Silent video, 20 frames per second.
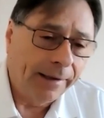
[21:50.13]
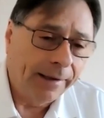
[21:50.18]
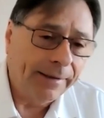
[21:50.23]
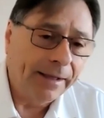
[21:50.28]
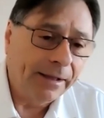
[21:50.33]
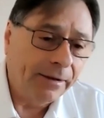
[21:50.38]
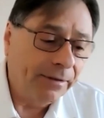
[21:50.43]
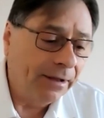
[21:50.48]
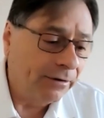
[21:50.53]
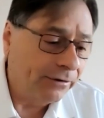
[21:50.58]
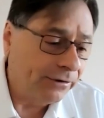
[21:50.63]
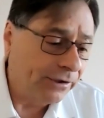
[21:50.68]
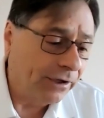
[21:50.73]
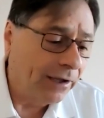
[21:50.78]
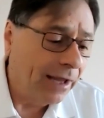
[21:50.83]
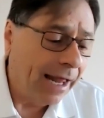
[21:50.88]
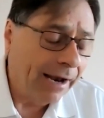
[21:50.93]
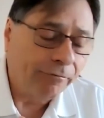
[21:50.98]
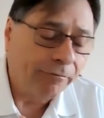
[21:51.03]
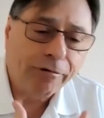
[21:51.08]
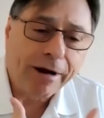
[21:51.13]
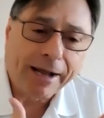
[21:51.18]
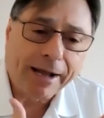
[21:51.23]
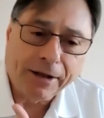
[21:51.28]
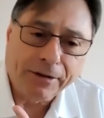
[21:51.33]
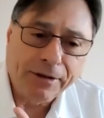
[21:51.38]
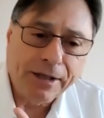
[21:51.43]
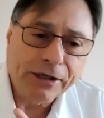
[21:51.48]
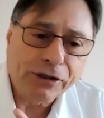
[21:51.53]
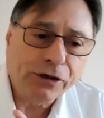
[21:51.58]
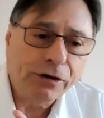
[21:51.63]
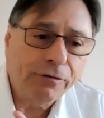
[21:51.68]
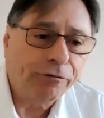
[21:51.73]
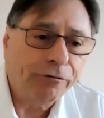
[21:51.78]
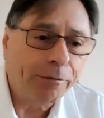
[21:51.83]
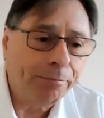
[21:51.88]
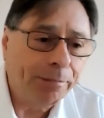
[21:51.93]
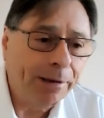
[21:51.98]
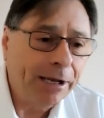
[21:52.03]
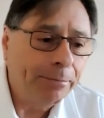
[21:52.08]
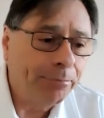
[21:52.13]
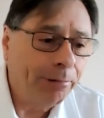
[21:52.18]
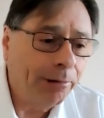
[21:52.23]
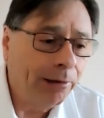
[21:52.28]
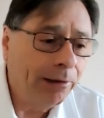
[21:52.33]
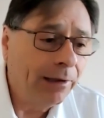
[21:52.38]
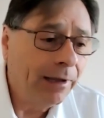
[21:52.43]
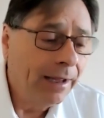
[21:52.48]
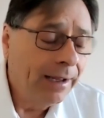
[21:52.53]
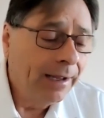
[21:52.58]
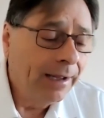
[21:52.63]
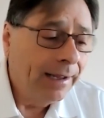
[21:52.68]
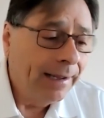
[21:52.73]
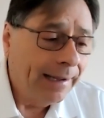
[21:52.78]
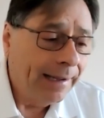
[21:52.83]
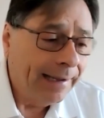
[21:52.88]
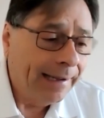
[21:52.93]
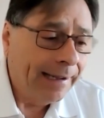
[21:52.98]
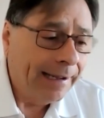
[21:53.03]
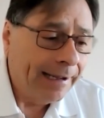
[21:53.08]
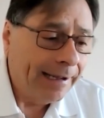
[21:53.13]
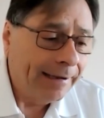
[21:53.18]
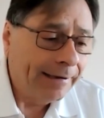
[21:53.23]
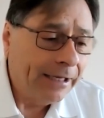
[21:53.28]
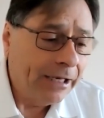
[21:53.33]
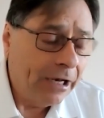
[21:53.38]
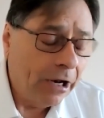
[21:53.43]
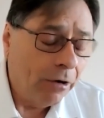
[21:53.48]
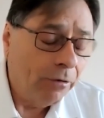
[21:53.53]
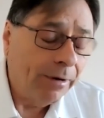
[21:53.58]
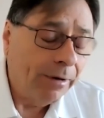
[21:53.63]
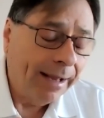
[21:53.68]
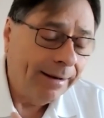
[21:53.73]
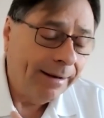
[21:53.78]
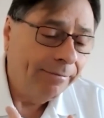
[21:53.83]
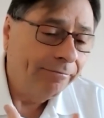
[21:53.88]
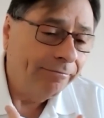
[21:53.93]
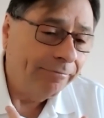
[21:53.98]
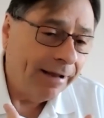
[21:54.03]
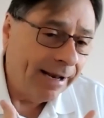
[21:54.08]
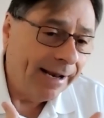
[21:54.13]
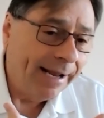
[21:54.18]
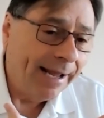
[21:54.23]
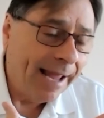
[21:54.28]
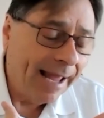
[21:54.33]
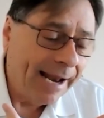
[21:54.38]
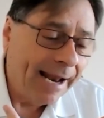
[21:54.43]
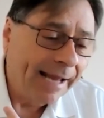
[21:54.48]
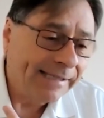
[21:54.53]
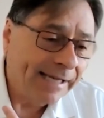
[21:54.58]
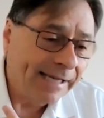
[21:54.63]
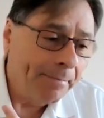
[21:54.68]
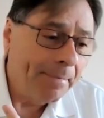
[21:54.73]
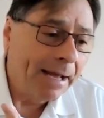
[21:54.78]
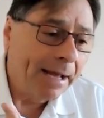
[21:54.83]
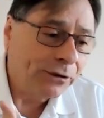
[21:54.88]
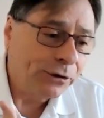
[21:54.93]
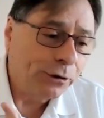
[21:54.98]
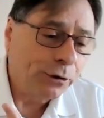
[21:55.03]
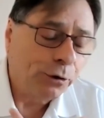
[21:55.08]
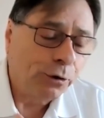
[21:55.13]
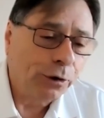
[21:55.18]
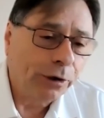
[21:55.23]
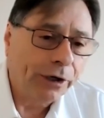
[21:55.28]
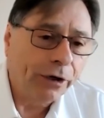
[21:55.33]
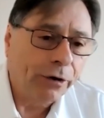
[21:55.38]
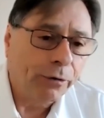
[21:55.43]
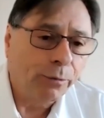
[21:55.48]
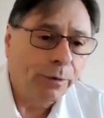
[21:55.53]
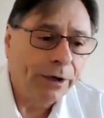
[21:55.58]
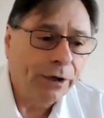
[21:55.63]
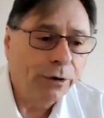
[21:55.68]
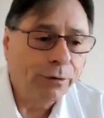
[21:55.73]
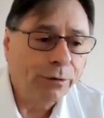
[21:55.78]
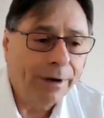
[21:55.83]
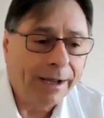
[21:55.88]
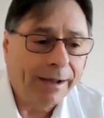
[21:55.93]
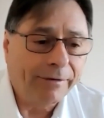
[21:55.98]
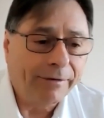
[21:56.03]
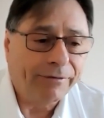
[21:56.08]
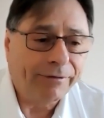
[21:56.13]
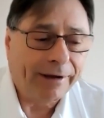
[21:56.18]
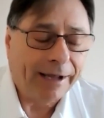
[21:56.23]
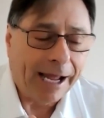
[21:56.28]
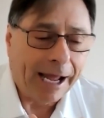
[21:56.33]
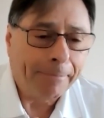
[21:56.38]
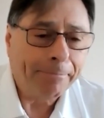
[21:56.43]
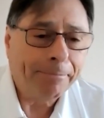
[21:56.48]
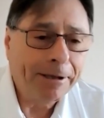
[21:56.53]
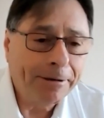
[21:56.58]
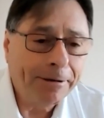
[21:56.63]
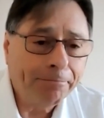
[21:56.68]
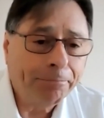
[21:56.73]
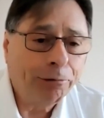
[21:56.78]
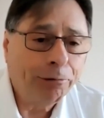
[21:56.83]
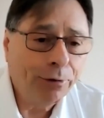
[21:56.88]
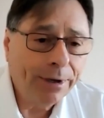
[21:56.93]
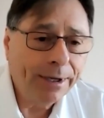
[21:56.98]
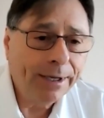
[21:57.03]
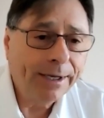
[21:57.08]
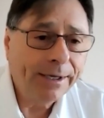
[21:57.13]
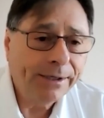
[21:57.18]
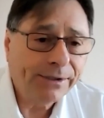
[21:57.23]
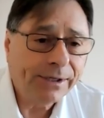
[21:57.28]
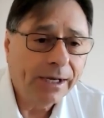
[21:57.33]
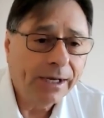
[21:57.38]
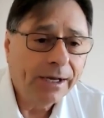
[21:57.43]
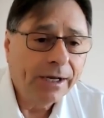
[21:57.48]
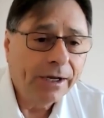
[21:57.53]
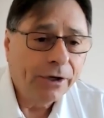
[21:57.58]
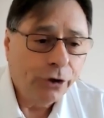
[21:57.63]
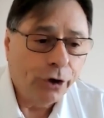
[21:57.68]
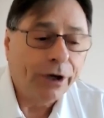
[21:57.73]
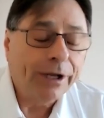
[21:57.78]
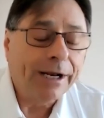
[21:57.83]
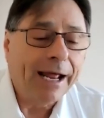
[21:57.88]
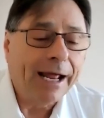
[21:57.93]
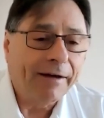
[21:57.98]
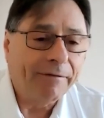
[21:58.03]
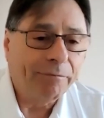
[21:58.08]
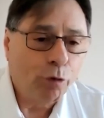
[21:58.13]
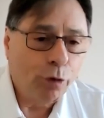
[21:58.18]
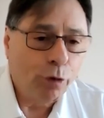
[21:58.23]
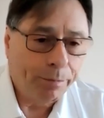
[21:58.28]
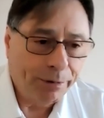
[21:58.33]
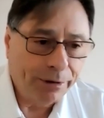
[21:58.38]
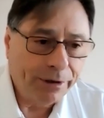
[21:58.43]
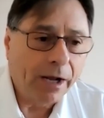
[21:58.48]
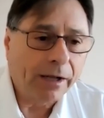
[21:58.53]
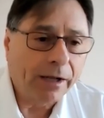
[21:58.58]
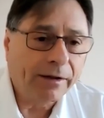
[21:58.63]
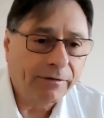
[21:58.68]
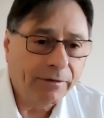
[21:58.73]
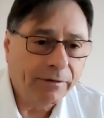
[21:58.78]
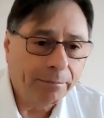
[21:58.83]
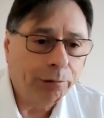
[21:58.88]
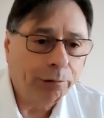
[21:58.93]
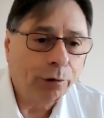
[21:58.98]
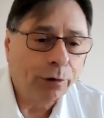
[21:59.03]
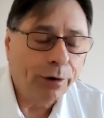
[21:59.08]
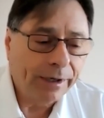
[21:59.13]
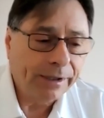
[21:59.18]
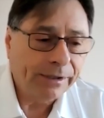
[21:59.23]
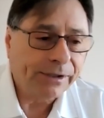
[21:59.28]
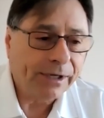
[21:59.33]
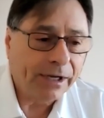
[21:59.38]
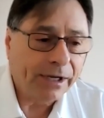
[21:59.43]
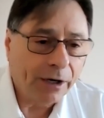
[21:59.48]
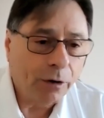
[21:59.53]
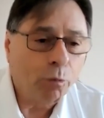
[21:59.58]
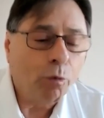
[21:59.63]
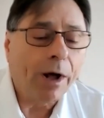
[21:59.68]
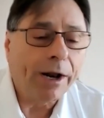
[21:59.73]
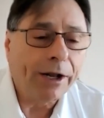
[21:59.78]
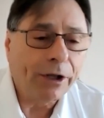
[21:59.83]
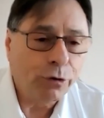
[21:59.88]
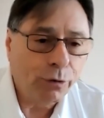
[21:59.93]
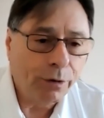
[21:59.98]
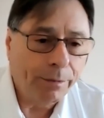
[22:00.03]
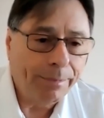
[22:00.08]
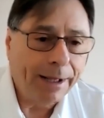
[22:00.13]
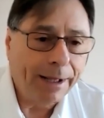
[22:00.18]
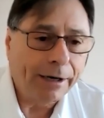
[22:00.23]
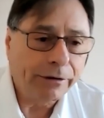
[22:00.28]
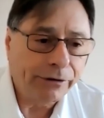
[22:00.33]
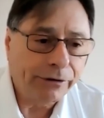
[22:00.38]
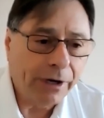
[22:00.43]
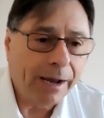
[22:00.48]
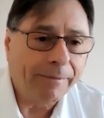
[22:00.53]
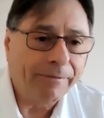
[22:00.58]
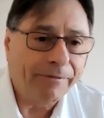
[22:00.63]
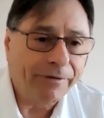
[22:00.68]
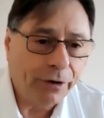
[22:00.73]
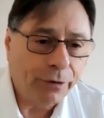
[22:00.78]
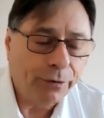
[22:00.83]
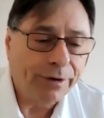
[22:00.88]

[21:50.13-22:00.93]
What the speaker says: There's a lot of recognition for people. And again, as I mentioned earlier, when you have happy employees, you're going to have more productive employees. They're going to want to do a better job for you.